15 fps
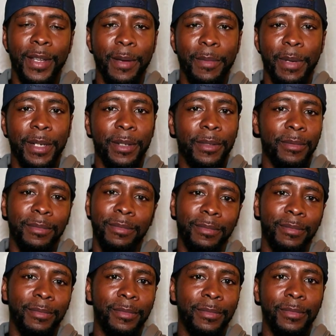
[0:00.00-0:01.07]
I mean,
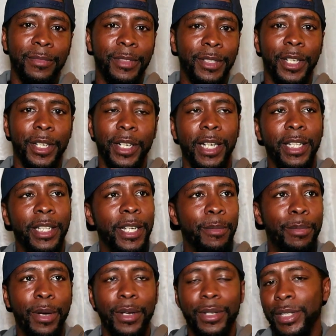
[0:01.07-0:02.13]
you know, you got Leah
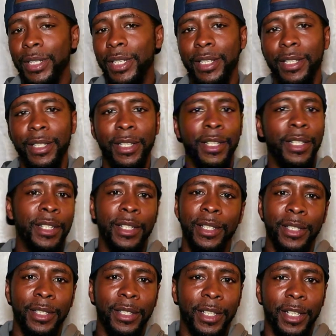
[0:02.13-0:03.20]
Boston,
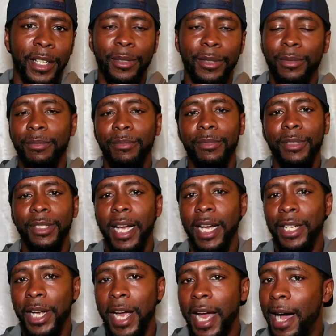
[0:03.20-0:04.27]
you know,
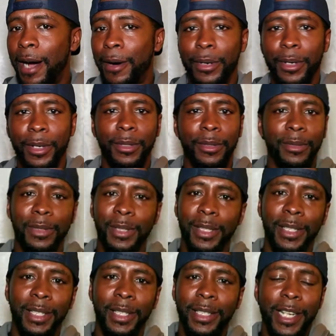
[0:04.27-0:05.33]
Tasha Howard.
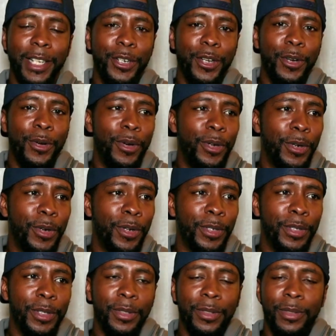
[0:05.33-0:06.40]
Then, you know,
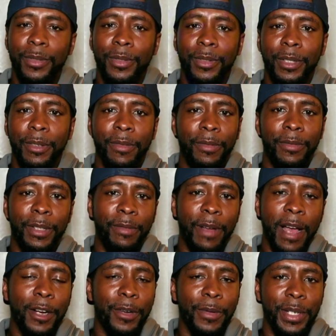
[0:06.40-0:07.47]
on the
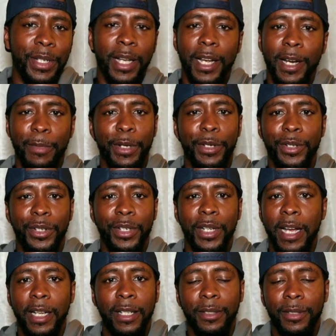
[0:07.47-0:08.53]
Valkyrie side, I mean, you just
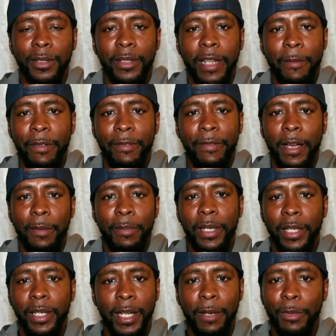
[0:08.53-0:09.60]
got Temi
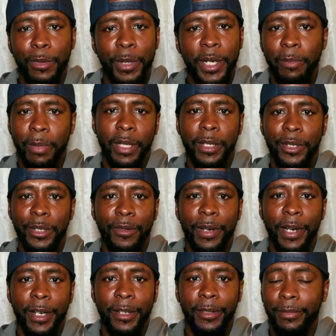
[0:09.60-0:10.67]
Fagbenle and Monique Billings over
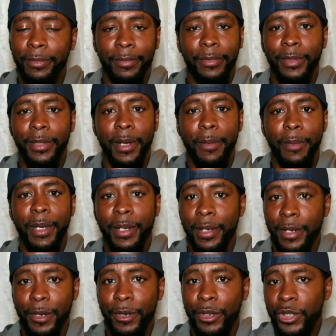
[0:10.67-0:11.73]
there. I mean,
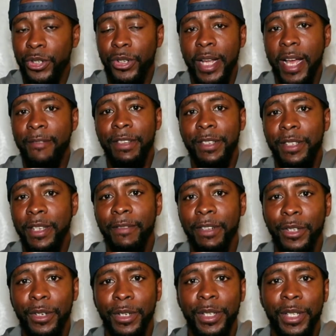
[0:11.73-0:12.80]
you know, she's only averaging
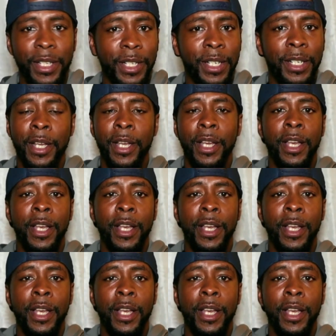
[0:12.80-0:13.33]
7s on the season,